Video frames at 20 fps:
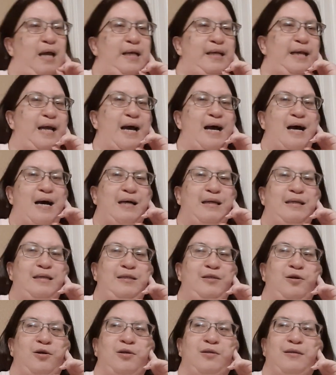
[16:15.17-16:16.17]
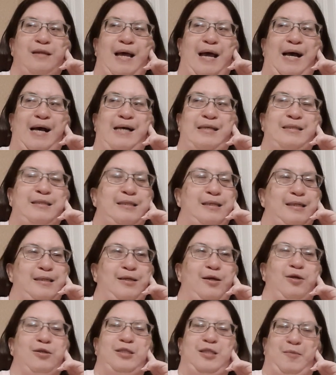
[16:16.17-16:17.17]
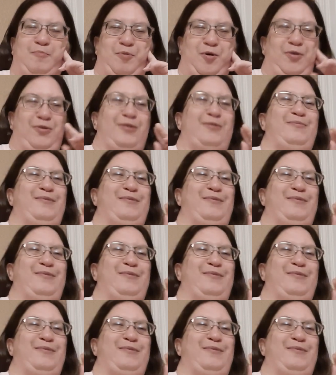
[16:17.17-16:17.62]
yeah, you're last and you're supposed